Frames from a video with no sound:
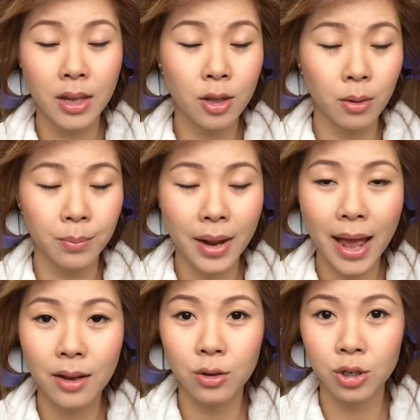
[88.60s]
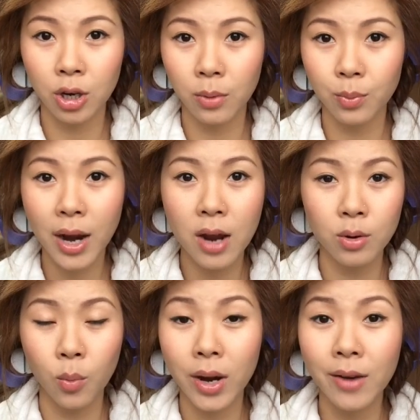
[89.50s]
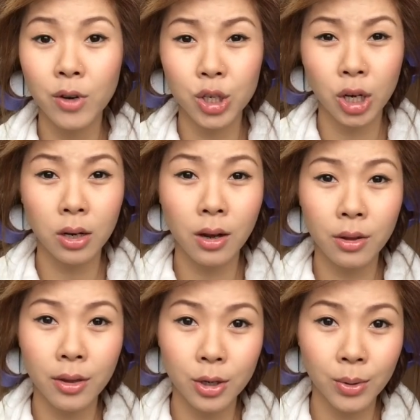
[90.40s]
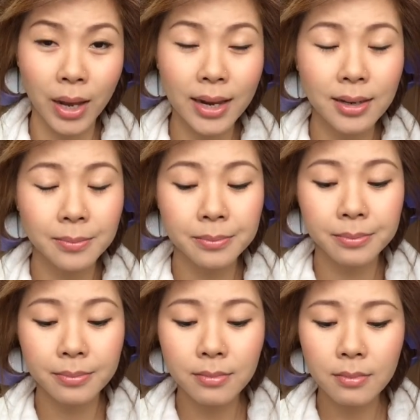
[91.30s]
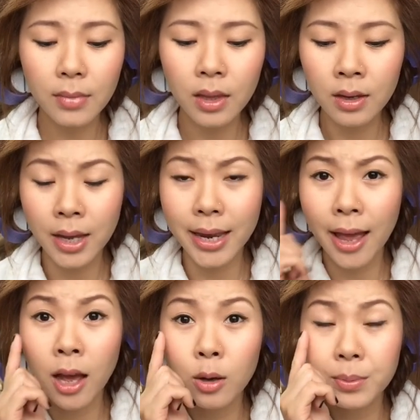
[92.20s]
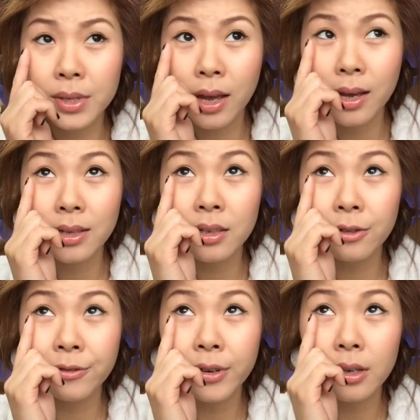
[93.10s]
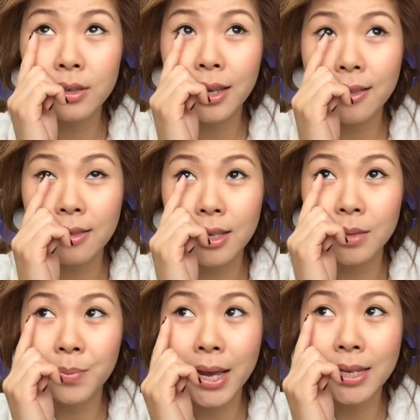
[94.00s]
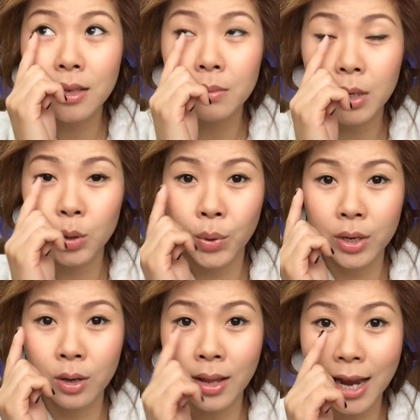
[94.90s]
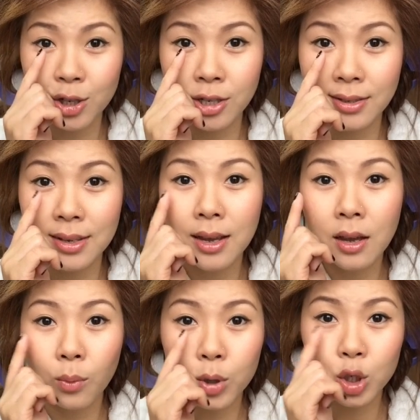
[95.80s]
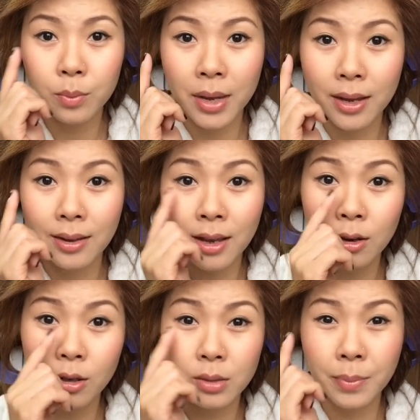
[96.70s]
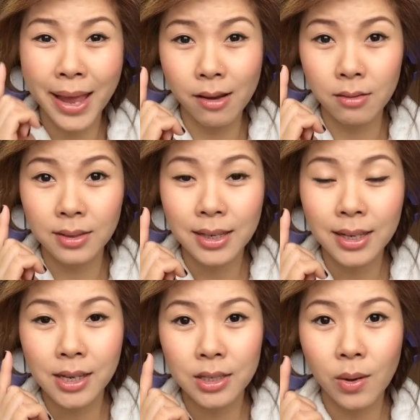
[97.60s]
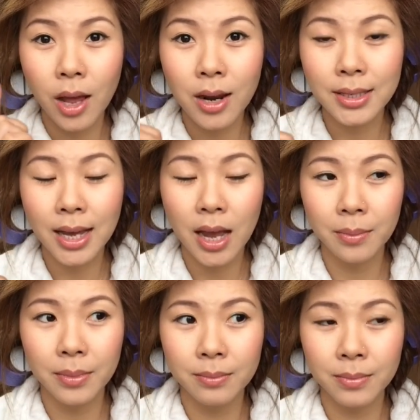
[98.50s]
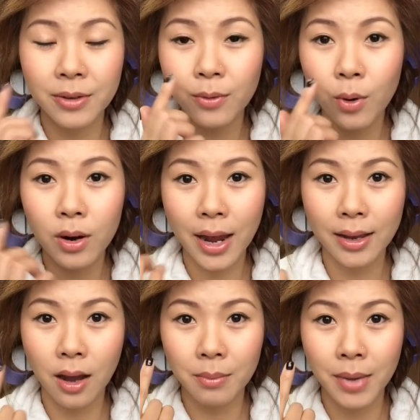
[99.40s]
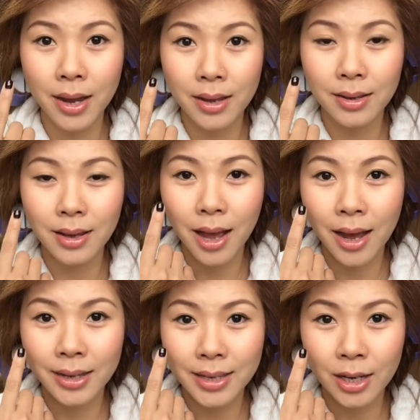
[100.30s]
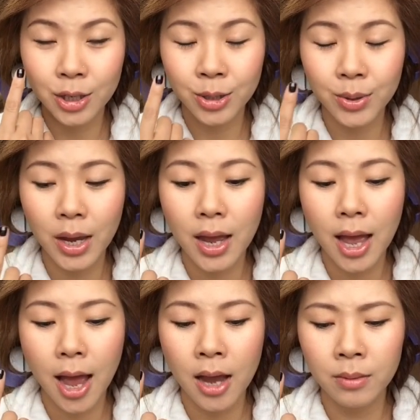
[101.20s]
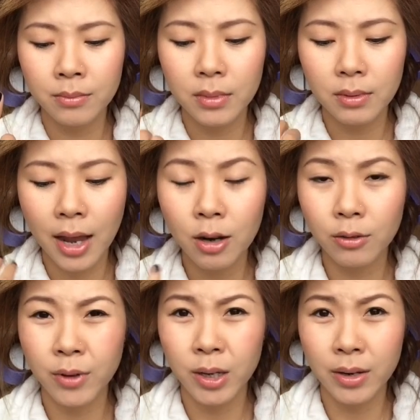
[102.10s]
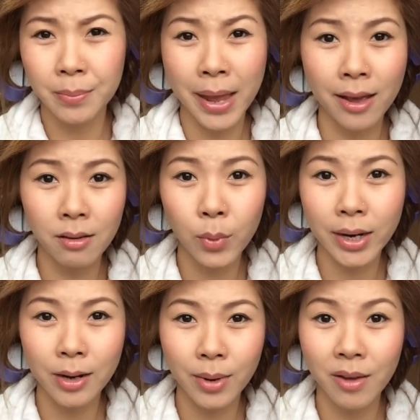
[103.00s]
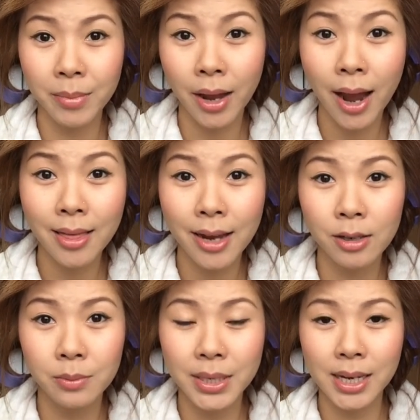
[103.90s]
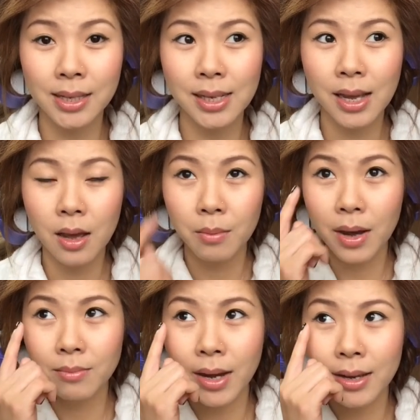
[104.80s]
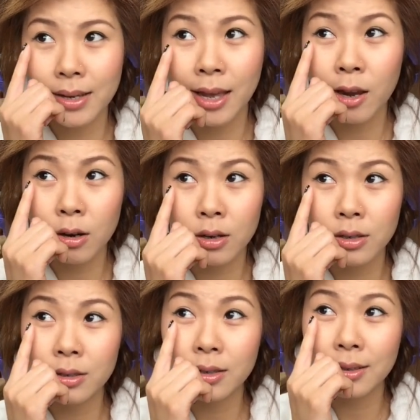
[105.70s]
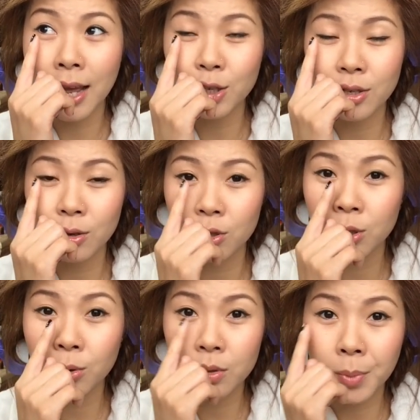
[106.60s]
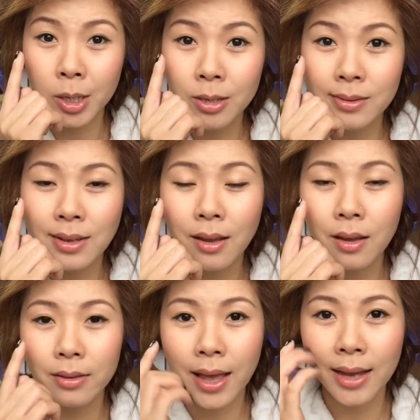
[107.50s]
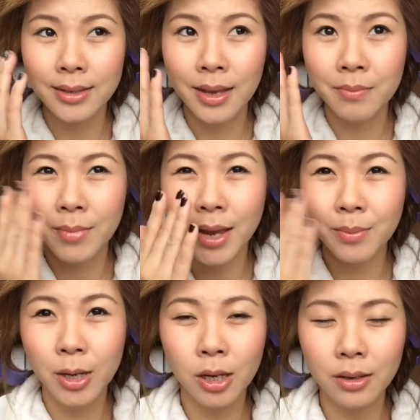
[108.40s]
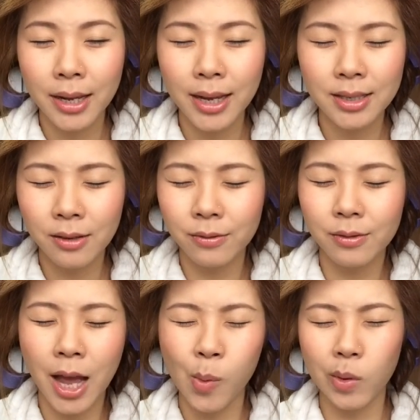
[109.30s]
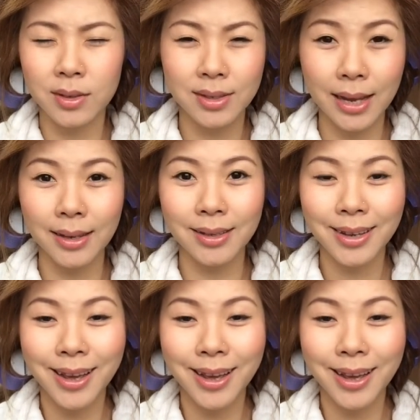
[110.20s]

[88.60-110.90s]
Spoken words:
either black or dark brown or whatever dark color that you like, it helps to fill in the space in between your lashes, which make it look pale. So a lot of time before I got my eye tattooed, I look very pale when I don't have my eyeliner, because my hair lashes are so sparse that it made me look like as if I was sick.